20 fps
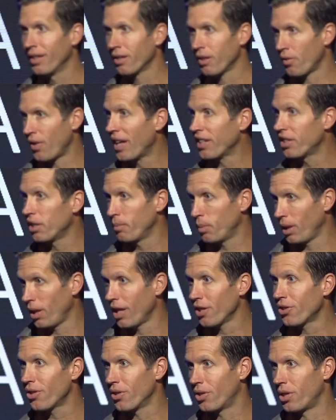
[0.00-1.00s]
Now, that's in
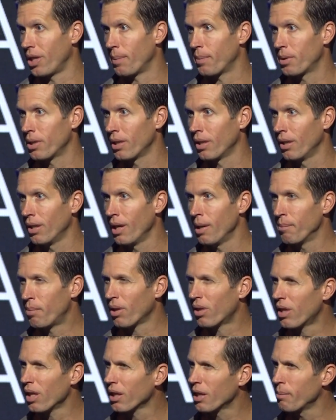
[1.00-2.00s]
relationships.
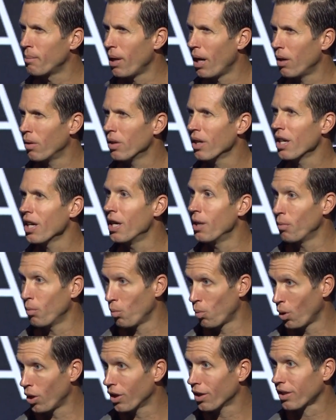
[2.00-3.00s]
But think about it
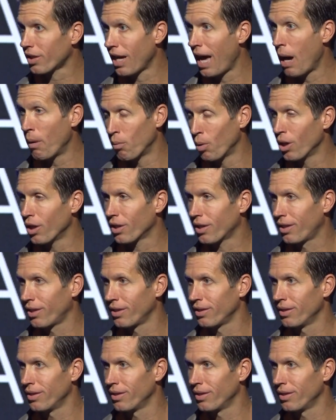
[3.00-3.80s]
work, at work.